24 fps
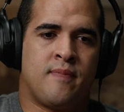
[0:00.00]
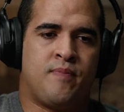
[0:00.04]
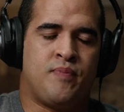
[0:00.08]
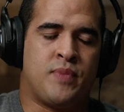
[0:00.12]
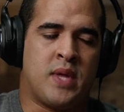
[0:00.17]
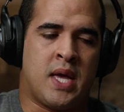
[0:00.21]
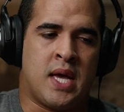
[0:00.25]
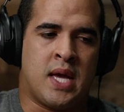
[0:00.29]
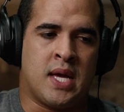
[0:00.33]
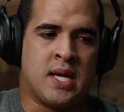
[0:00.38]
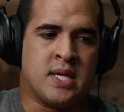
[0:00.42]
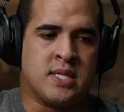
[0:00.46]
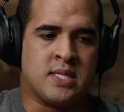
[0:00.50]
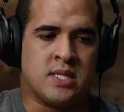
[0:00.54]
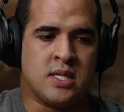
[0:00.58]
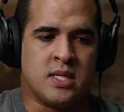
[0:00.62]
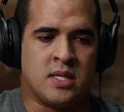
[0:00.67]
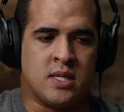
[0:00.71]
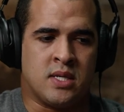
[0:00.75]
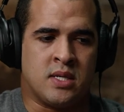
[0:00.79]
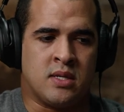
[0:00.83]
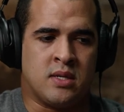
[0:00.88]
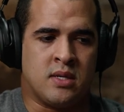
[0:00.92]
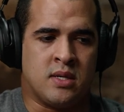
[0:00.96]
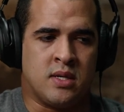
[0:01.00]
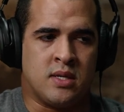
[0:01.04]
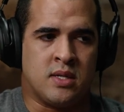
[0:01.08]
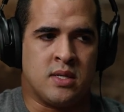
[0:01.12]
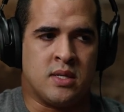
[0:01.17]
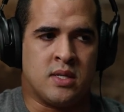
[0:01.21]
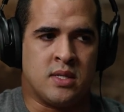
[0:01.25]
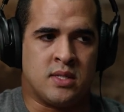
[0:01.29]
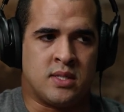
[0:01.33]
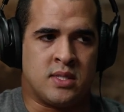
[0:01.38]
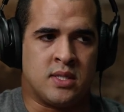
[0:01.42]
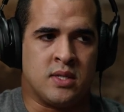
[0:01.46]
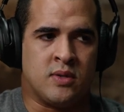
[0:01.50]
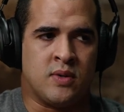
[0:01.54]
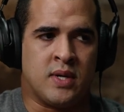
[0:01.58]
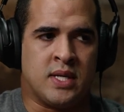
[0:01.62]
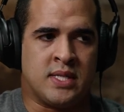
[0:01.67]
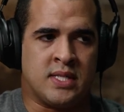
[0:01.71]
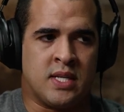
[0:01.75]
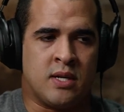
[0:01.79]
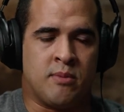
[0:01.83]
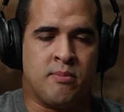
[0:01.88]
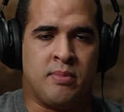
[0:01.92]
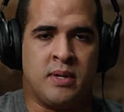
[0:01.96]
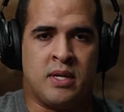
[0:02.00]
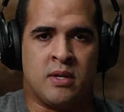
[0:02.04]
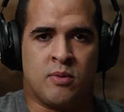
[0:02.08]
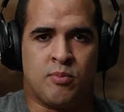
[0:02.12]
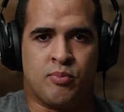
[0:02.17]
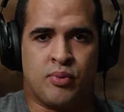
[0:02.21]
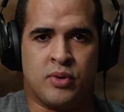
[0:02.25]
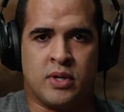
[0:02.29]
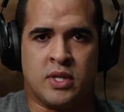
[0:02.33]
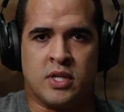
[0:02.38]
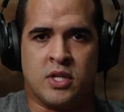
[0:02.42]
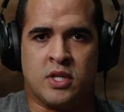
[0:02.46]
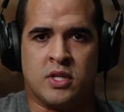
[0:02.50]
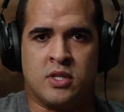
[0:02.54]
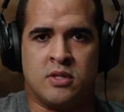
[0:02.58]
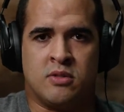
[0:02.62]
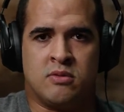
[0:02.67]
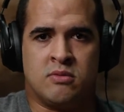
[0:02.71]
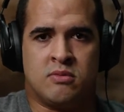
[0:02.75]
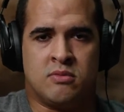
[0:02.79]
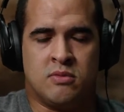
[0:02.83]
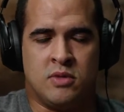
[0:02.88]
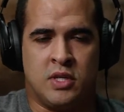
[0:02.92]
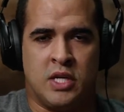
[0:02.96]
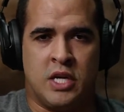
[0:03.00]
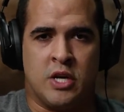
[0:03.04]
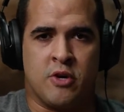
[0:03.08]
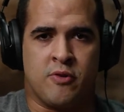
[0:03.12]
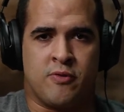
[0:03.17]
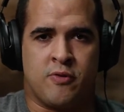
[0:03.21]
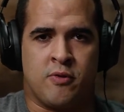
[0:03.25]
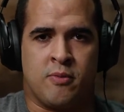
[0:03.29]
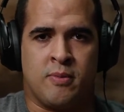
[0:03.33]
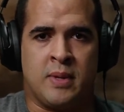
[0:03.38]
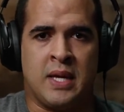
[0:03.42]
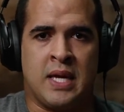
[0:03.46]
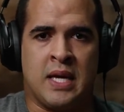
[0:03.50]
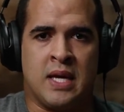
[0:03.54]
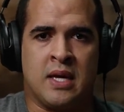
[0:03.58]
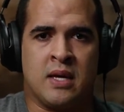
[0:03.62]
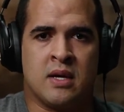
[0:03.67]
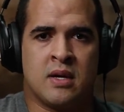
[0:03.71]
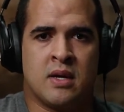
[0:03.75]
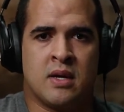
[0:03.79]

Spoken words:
And it still ended up being a pretty good year for me.